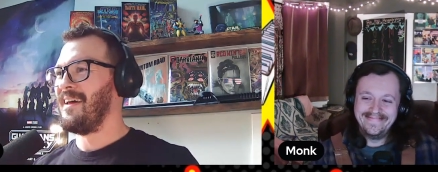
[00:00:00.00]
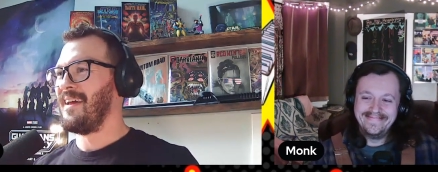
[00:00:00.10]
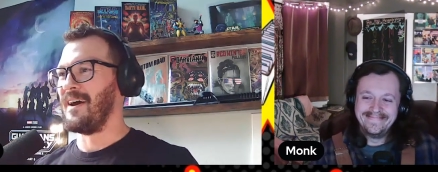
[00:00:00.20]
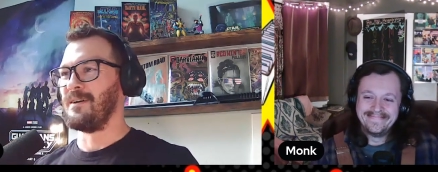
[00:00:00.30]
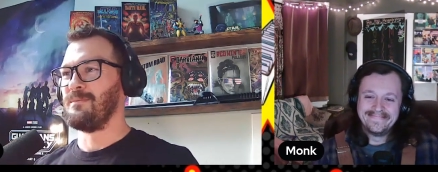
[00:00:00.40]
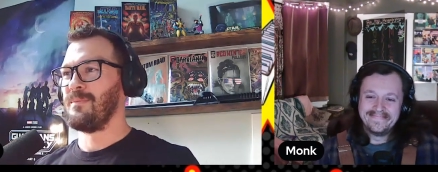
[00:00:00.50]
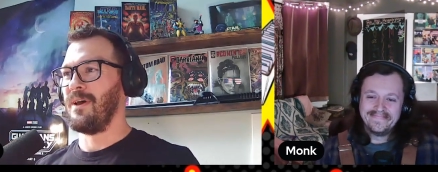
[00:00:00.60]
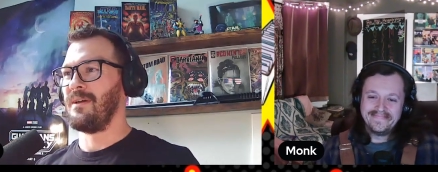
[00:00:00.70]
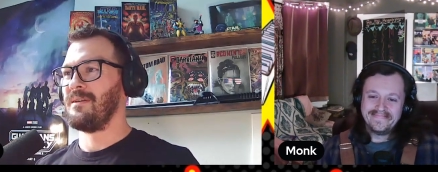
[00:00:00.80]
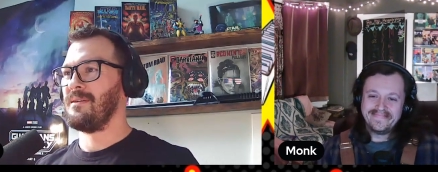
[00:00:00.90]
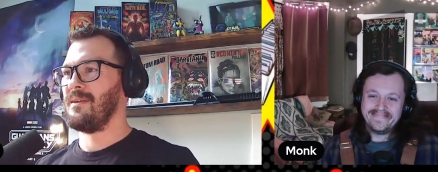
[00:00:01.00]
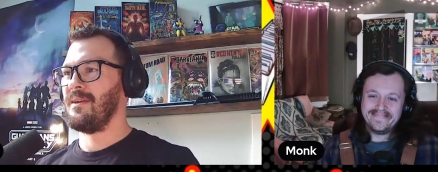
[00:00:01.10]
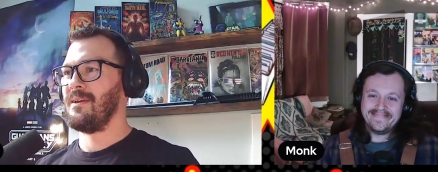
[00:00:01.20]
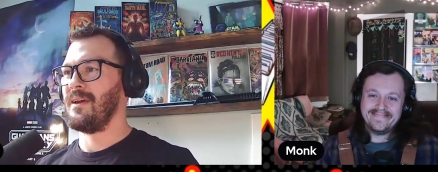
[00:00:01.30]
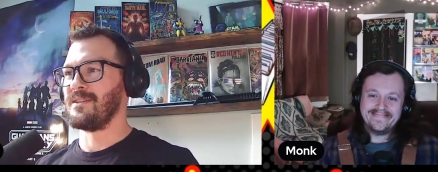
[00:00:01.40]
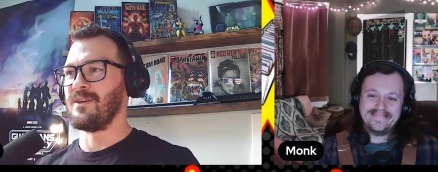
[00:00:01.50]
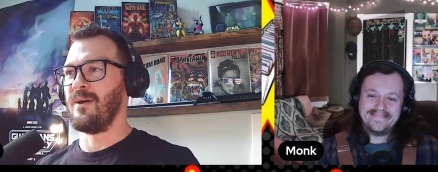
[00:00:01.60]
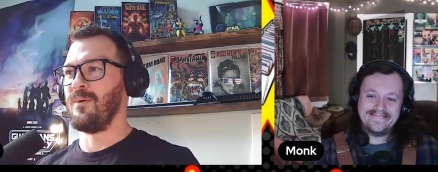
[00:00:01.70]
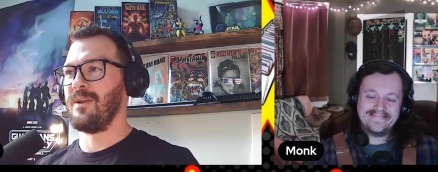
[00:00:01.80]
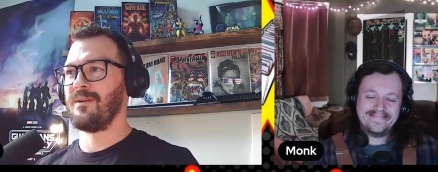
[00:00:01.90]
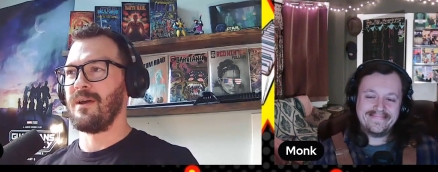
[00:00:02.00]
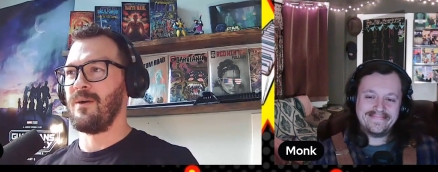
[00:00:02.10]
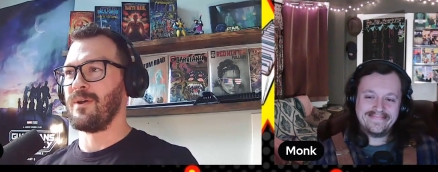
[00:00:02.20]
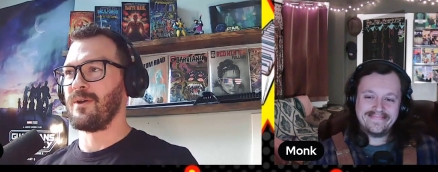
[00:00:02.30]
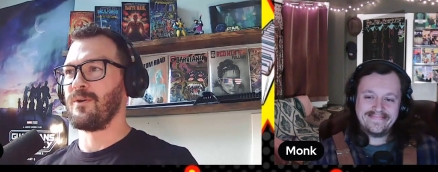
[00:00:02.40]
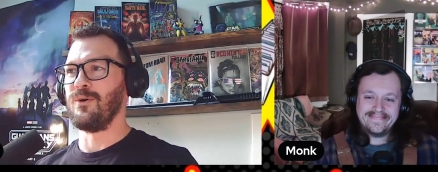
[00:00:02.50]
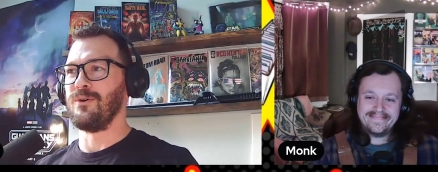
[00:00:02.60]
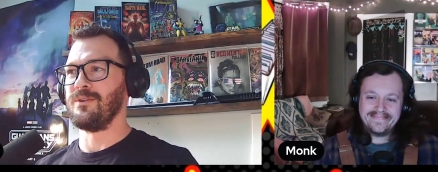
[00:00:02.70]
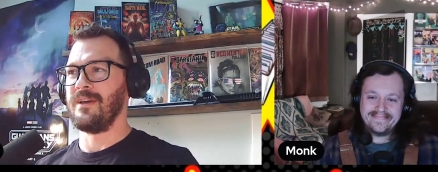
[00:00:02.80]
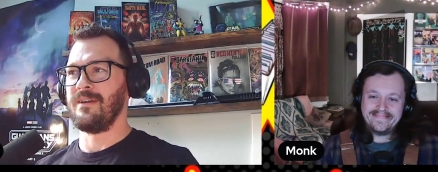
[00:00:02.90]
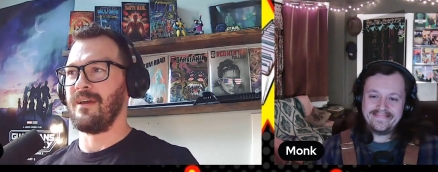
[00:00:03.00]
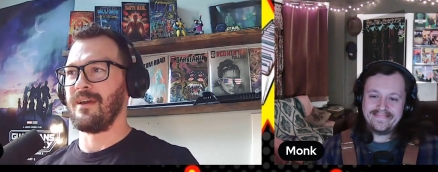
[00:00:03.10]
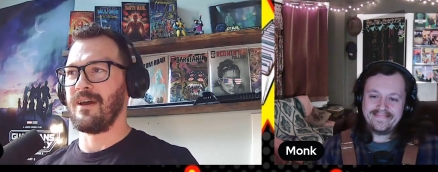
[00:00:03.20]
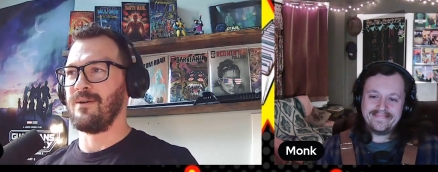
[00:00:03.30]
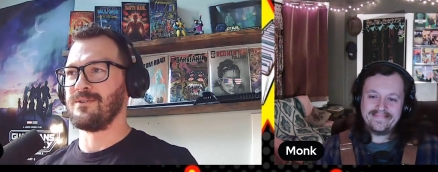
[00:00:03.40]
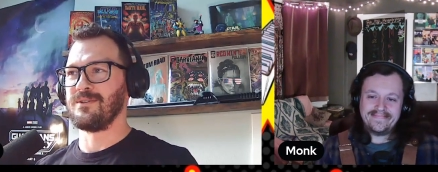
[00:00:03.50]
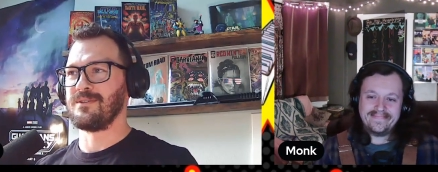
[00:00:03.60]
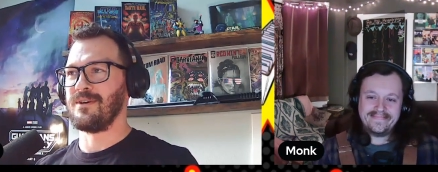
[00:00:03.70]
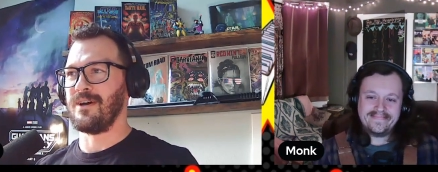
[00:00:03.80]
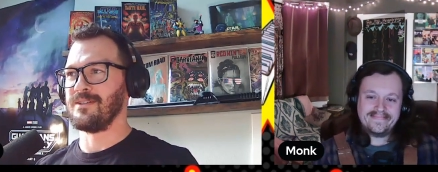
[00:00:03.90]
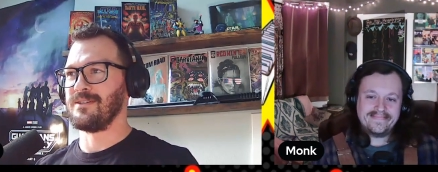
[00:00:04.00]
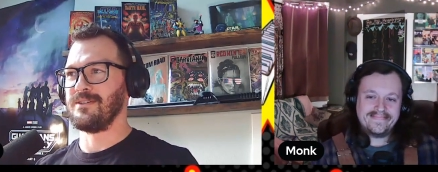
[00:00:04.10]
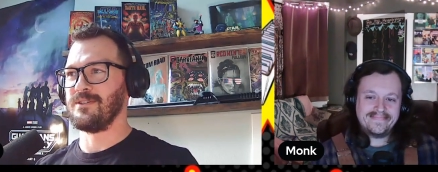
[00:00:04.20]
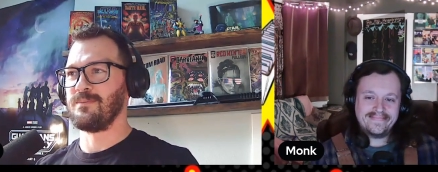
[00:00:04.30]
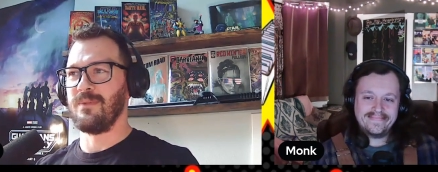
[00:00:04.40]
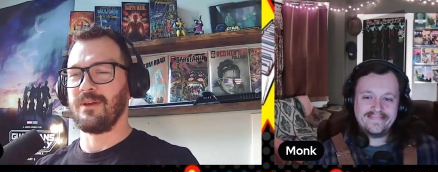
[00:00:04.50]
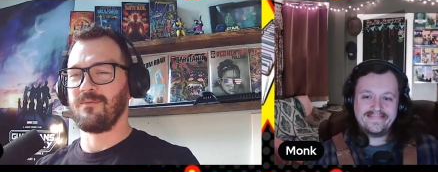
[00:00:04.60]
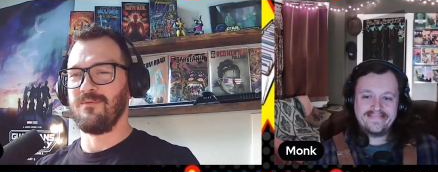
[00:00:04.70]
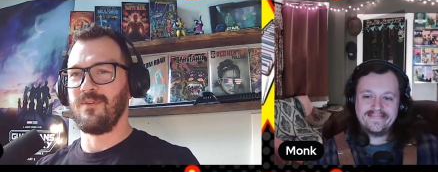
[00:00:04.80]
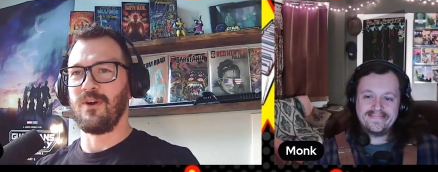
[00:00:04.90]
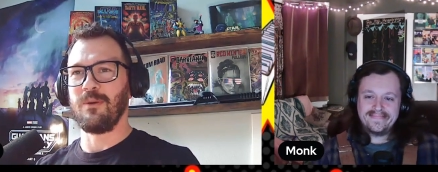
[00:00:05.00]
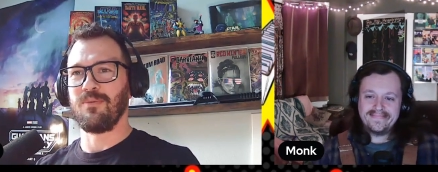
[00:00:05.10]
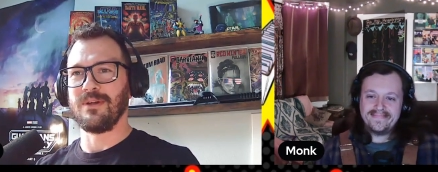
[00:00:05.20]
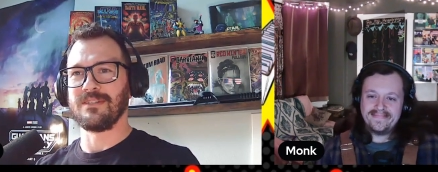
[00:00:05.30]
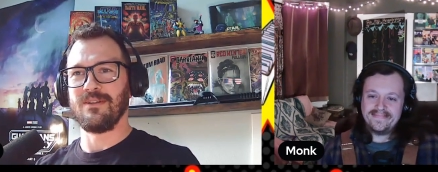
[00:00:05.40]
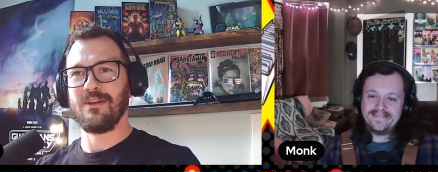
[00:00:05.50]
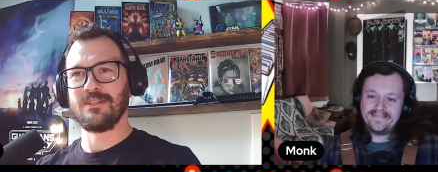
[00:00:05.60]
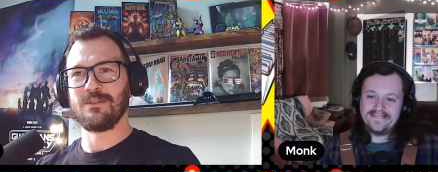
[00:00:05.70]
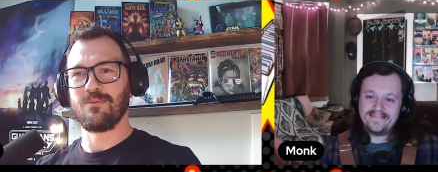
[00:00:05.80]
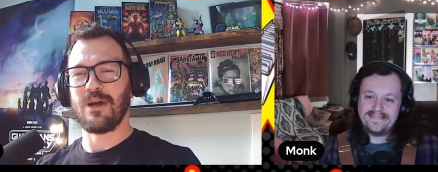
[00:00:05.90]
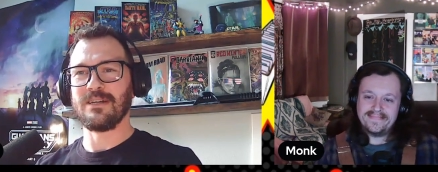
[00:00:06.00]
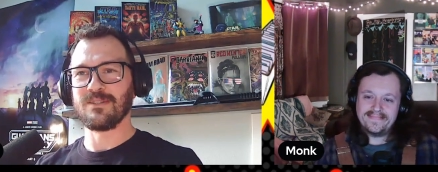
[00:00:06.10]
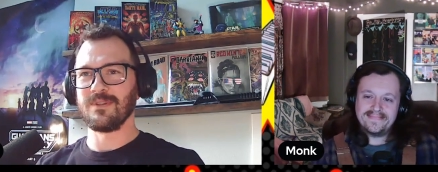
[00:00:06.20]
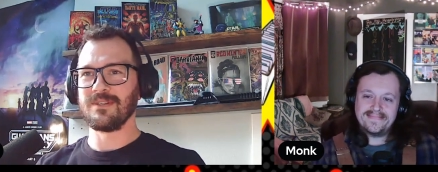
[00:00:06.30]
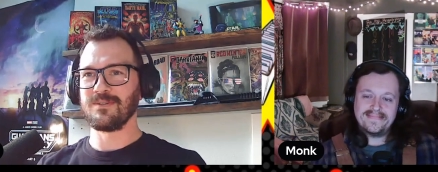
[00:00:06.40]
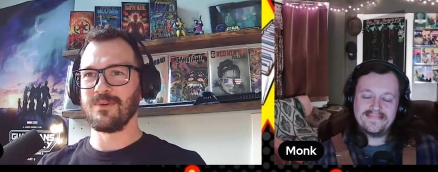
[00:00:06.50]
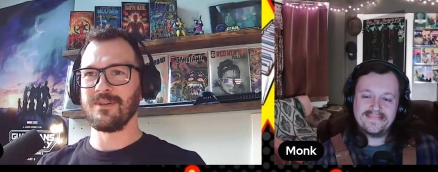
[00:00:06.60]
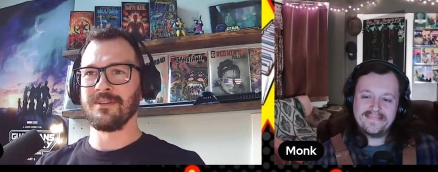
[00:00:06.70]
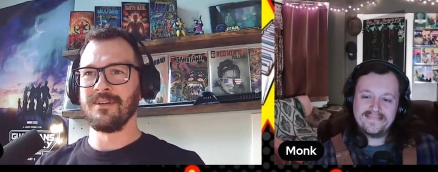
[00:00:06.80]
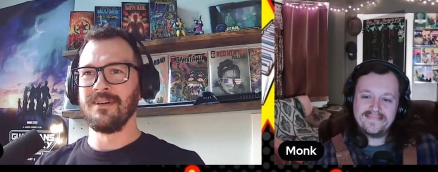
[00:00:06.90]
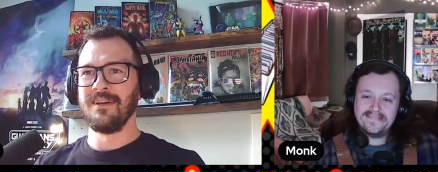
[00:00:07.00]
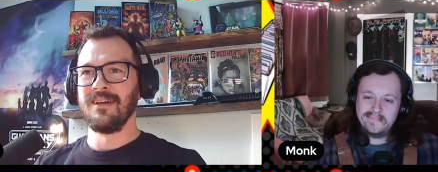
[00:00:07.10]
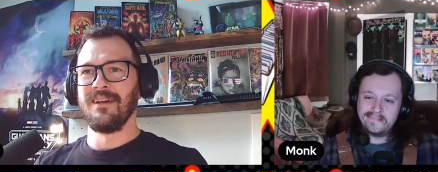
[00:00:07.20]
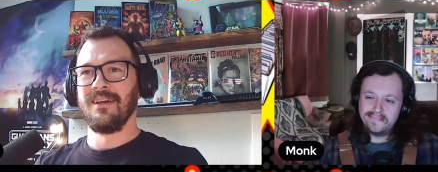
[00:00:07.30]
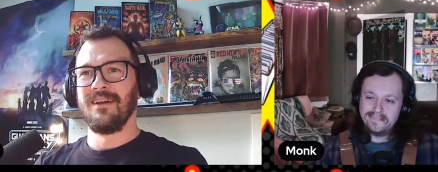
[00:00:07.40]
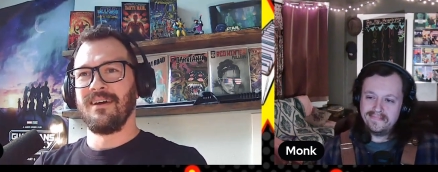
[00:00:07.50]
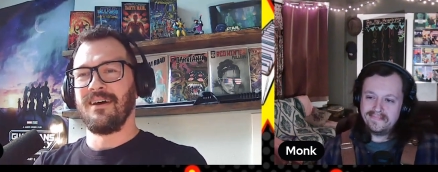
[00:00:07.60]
Speaker 1: Yeah, but yeah, so I went in cold, and like I was just honestly just like very pleasantly surprised with this one. Mm.